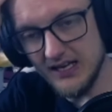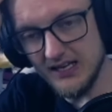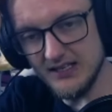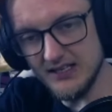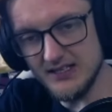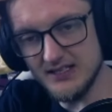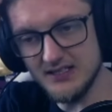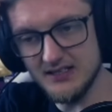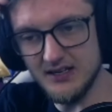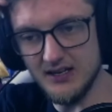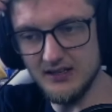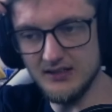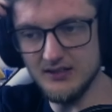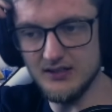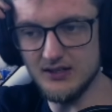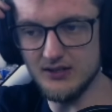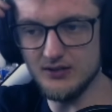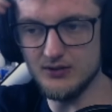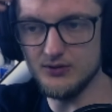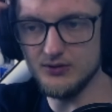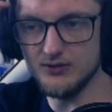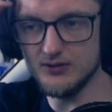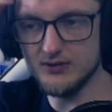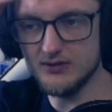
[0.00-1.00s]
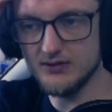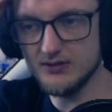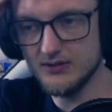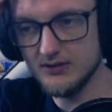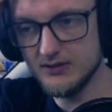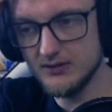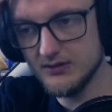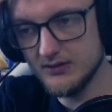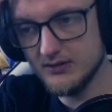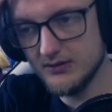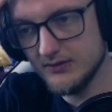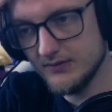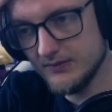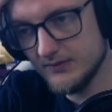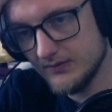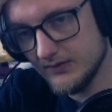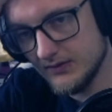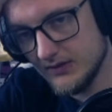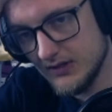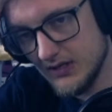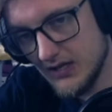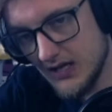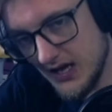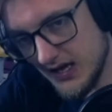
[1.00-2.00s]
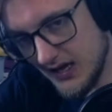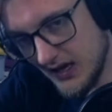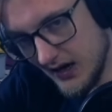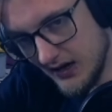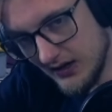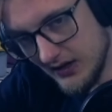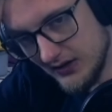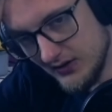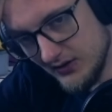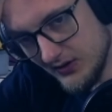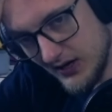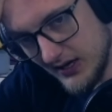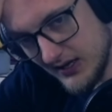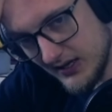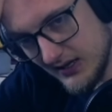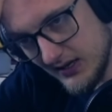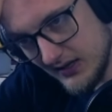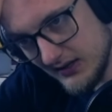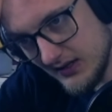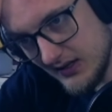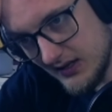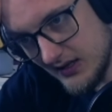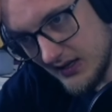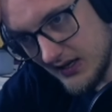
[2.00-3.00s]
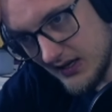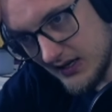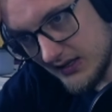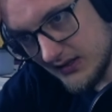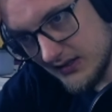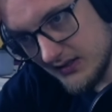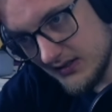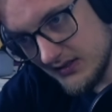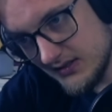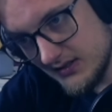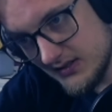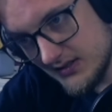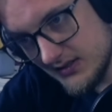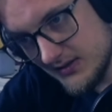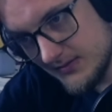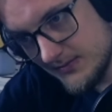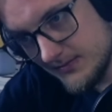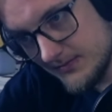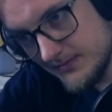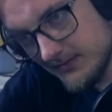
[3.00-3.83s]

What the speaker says: Like, it's kinda good. Like, I don't know, I kinda like this.